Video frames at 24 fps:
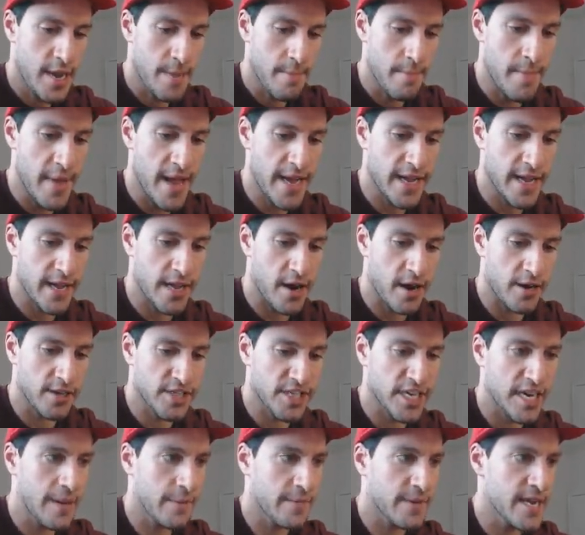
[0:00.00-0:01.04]
Mega
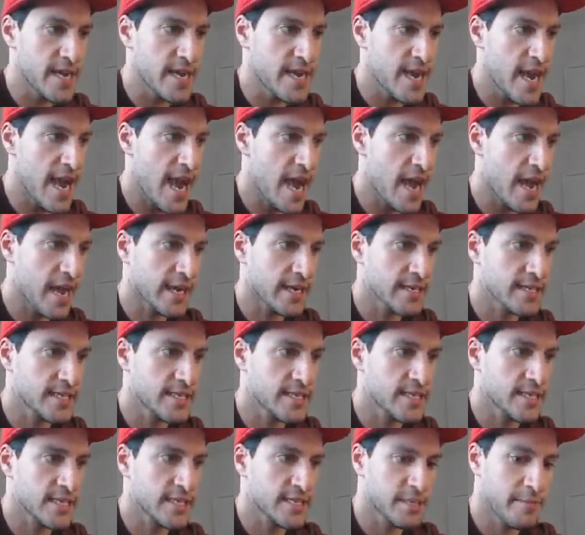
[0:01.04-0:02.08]
Garchomp E X.